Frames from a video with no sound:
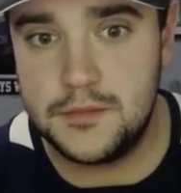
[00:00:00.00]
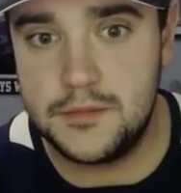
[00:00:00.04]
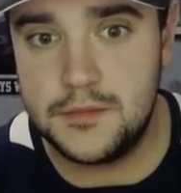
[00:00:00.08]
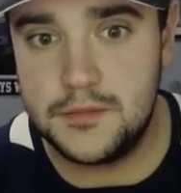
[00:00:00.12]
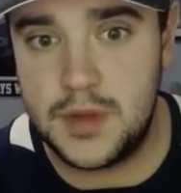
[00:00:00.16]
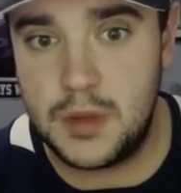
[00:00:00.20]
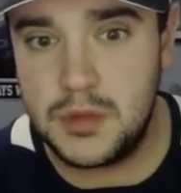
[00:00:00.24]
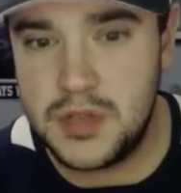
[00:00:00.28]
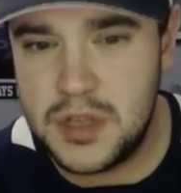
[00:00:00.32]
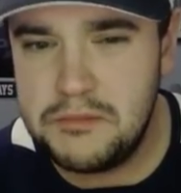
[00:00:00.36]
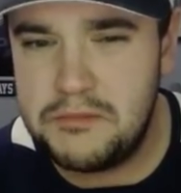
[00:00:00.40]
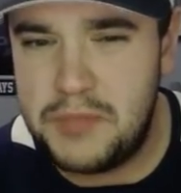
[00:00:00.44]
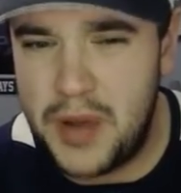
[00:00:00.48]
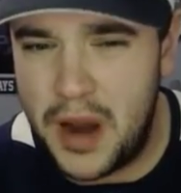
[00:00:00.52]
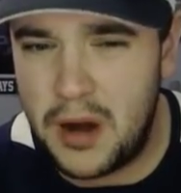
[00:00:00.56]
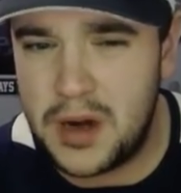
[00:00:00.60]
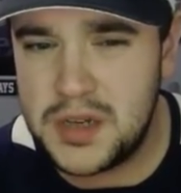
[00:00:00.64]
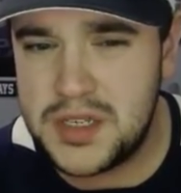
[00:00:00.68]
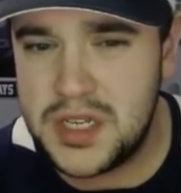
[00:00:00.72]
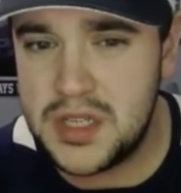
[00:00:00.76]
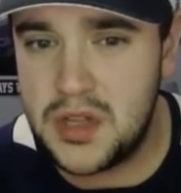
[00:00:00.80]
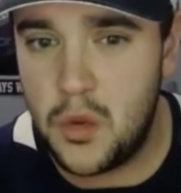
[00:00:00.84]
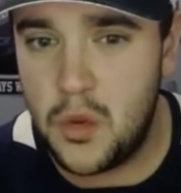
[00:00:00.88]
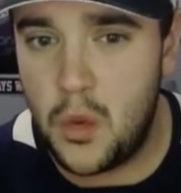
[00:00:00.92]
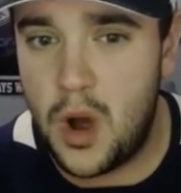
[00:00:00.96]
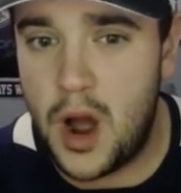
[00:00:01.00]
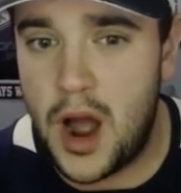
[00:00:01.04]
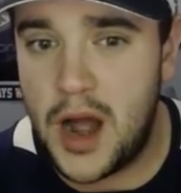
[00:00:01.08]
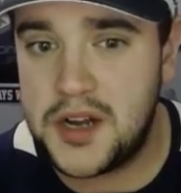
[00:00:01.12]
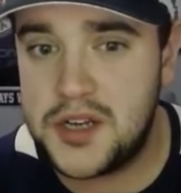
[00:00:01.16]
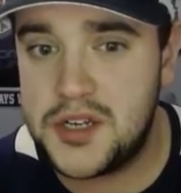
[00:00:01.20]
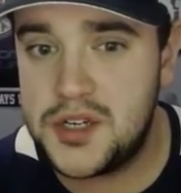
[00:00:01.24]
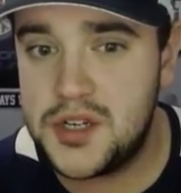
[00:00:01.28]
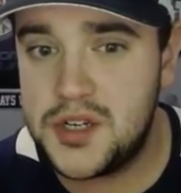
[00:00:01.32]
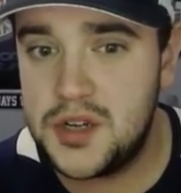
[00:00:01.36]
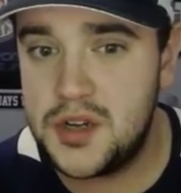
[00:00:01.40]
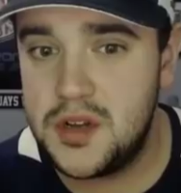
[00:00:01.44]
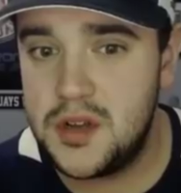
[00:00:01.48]
it was embarrassing to
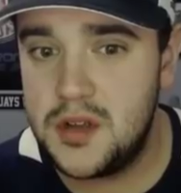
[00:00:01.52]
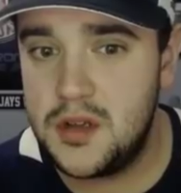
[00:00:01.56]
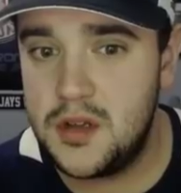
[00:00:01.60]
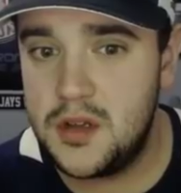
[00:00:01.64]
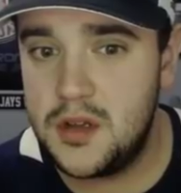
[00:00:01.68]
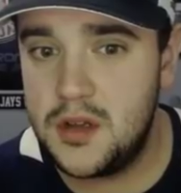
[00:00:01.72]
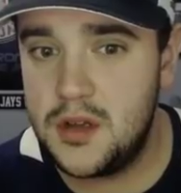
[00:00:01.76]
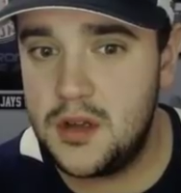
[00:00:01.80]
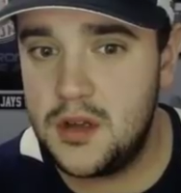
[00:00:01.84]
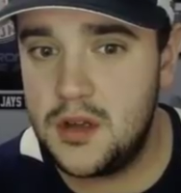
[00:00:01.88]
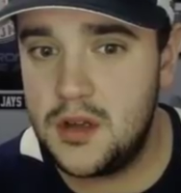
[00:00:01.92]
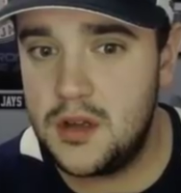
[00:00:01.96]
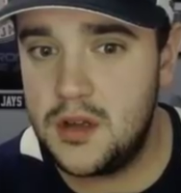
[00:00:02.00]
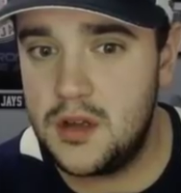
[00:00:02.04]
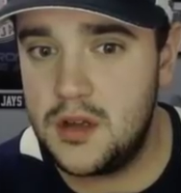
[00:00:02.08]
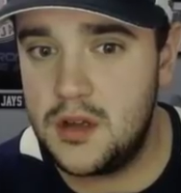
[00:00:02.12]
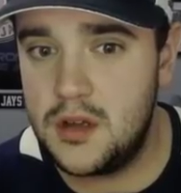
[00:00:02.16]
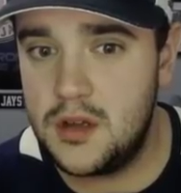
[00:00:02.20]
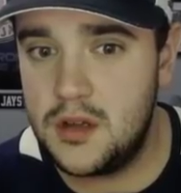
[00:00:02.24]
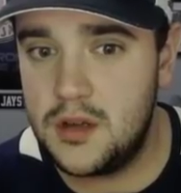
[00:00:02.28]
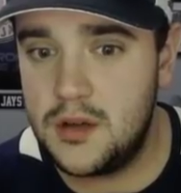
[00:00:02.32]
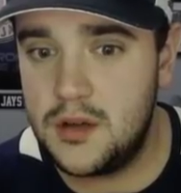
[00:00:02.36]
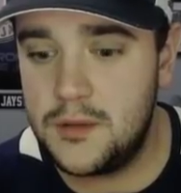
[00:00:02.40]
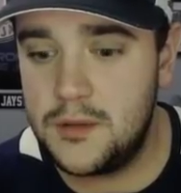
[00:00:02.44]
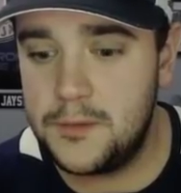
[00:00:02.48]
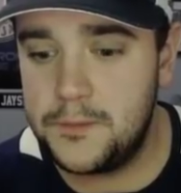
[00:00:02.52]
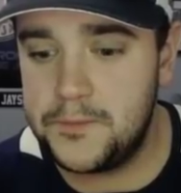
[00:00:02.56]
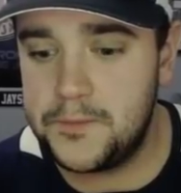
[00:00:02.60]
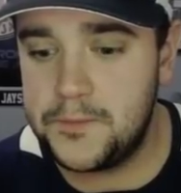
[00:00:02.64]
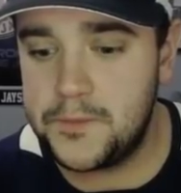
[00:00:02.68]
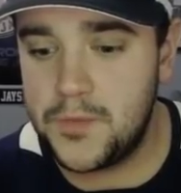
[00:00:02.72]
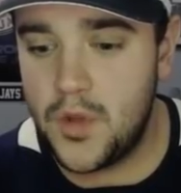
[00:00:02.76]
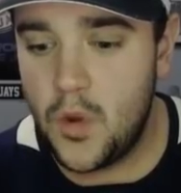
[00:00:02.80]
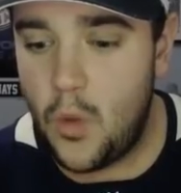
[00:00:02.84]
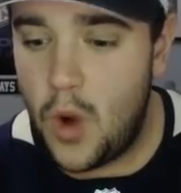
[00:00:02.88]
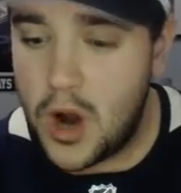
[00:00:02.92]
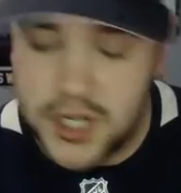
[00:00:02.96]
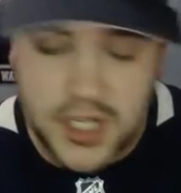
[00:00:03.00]
watch.
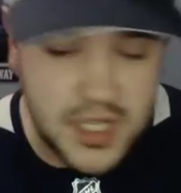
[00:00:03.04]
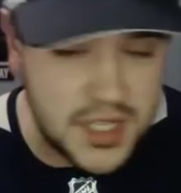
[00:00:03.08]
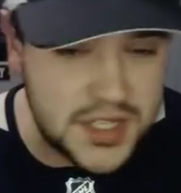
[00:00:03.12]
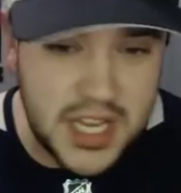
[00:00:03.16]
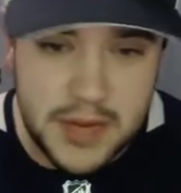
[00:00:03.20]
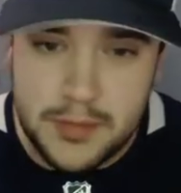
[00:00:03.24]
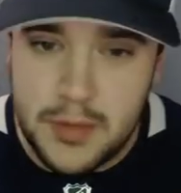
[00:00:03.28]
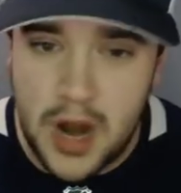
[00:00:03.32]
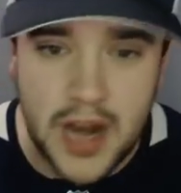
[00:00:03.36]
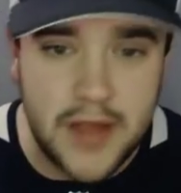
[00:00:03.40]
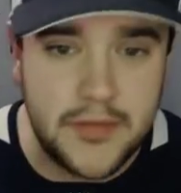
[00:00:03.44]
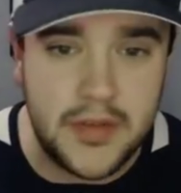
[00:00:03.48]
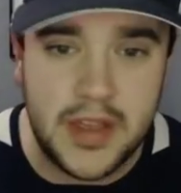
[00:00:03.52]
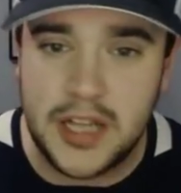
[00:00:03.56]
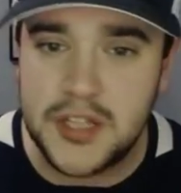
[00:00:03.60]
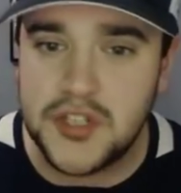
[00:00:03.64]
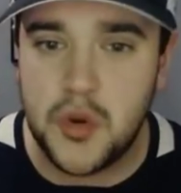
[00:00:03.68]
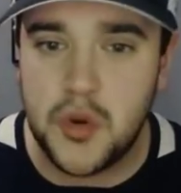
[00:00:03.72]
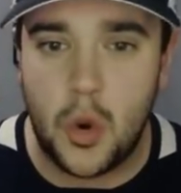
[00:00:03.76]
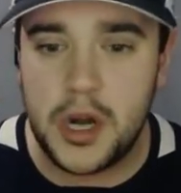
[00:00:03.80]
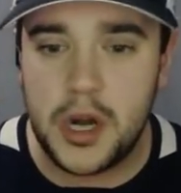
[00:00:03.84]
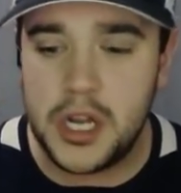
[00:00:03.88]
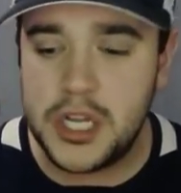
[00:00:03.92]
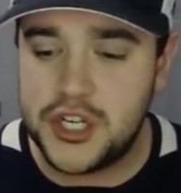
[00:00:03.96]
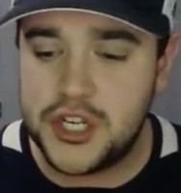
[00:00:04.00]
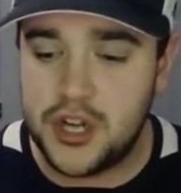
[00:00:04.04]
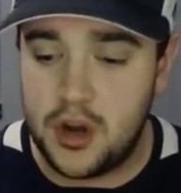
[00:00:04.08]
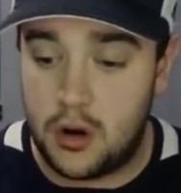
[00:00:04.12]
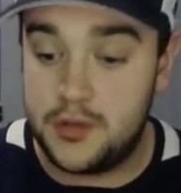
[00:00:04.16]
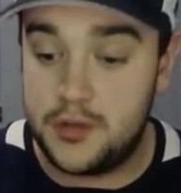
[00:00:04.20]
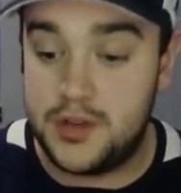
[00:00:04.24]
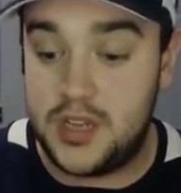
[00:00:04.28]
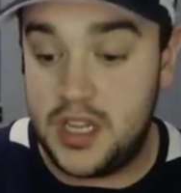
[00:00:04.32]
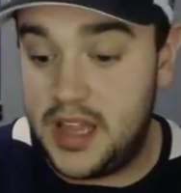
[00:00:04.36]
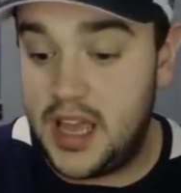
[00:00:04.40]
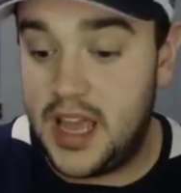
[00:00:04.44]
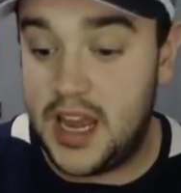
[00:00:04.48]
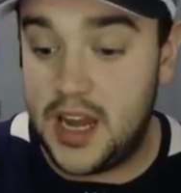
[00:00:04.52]
Watching the team not even get 20 shots, or
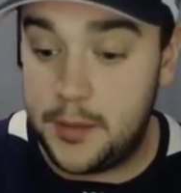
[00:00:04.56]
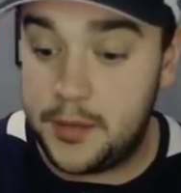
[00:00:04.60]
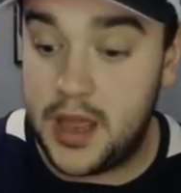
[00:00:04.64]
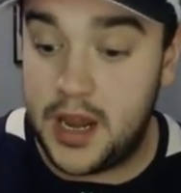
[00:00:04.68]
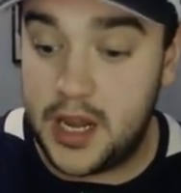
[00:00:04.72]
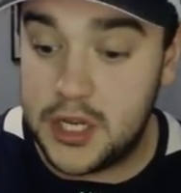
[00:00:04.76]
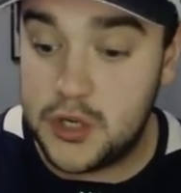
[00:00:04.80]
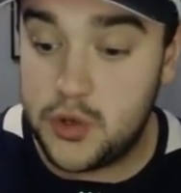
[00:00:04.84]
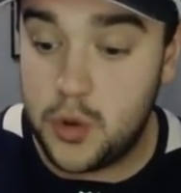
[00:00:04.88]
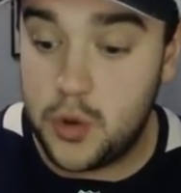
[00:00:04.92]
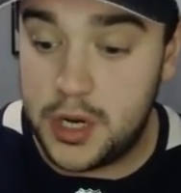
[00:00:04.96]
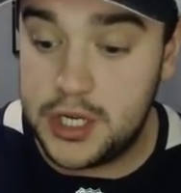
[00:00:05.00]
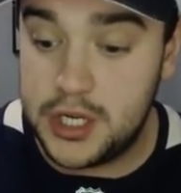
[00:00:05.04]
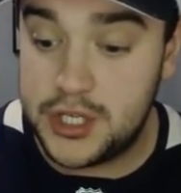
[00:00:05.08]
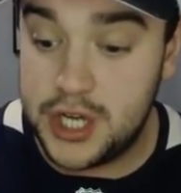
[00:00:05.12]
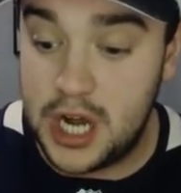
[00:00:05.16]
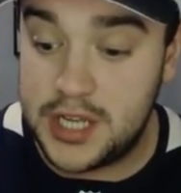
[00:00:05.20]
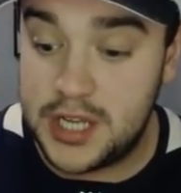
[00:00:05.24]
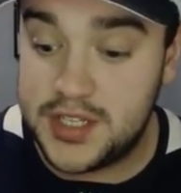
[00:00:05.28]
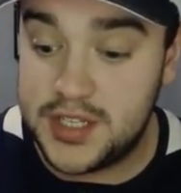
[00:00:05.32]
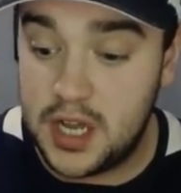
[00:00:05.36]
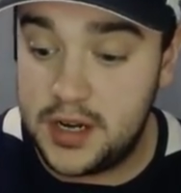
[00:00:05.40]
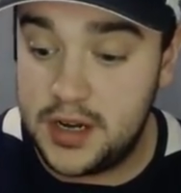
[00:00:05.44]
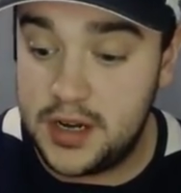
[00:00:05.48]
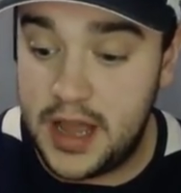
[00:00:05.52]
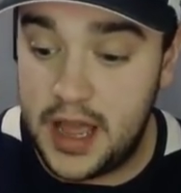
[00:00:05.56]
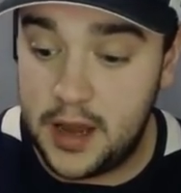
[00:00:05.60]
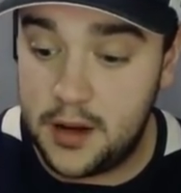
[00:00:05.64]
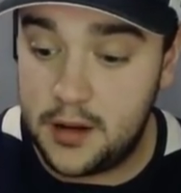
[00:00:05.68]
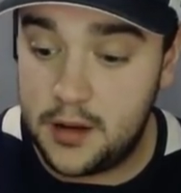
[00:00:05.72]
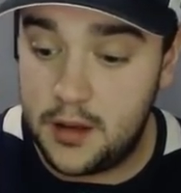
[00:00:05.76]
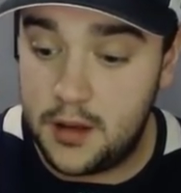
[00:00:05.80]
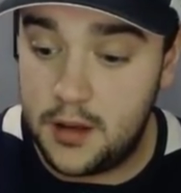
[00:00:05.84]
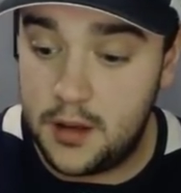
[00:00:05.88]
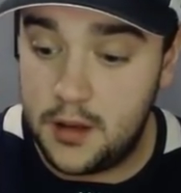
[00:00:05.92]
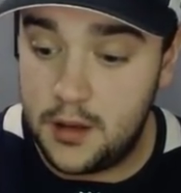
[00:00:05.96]
did they end up getting 20 shots on net?